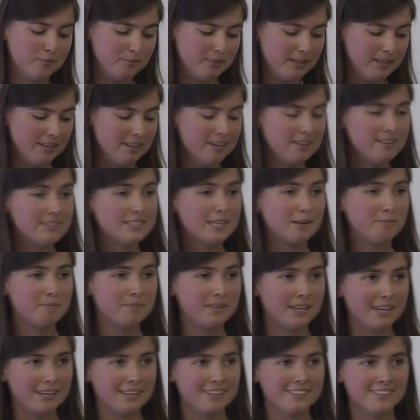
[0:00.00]
to be
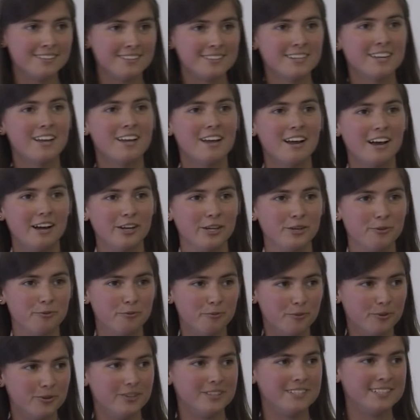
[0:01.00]
subtitles are your
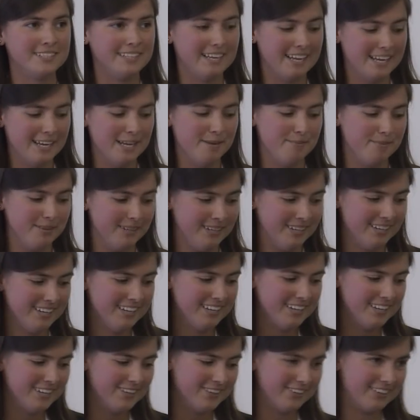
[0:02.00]
worst enemy,
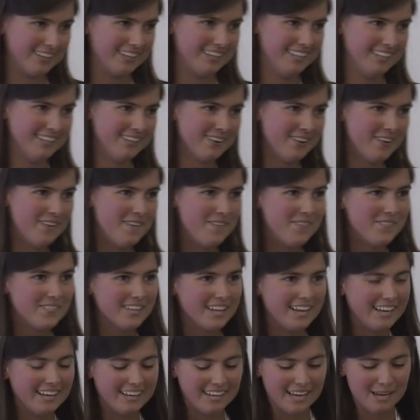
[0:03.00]
okay?
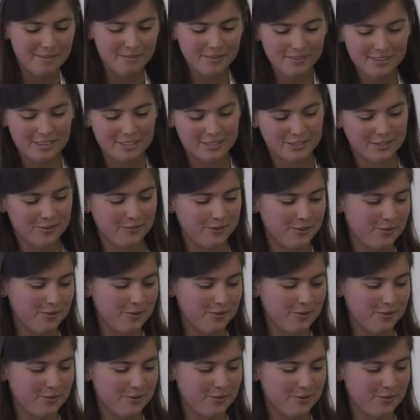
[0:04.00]
And I'm gonna show